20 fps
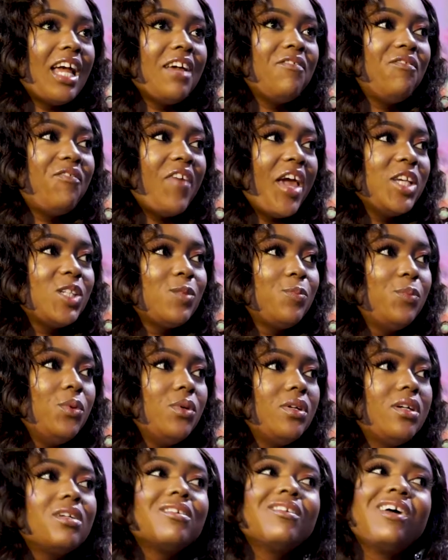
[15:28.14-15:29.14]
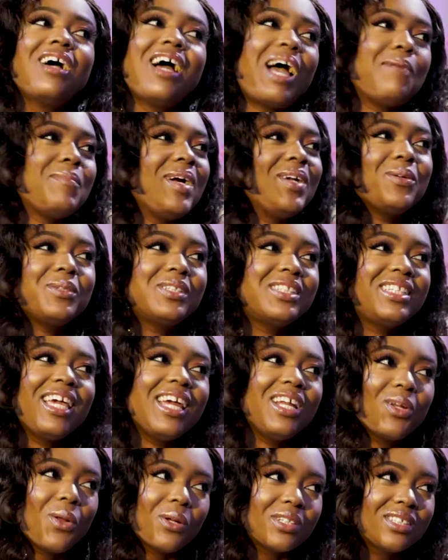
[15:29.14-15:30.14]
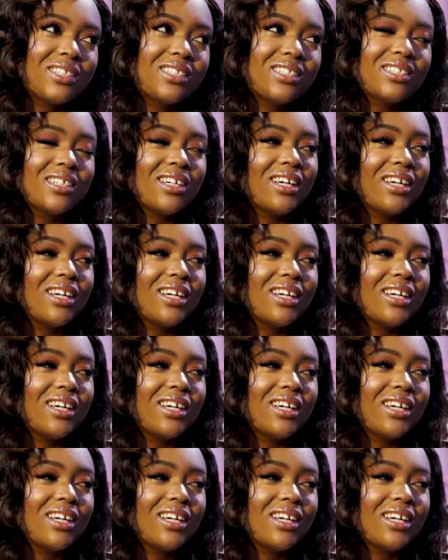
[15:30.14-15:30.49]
Then Facebook, I might not see mm-hmm. a lot.